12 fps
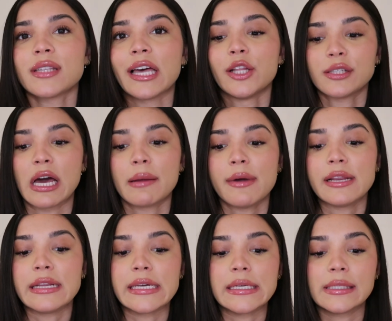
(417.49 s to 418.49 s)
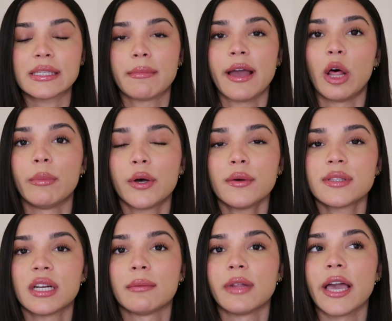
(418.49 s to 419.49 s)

I look down at my knees and my elbows and I'm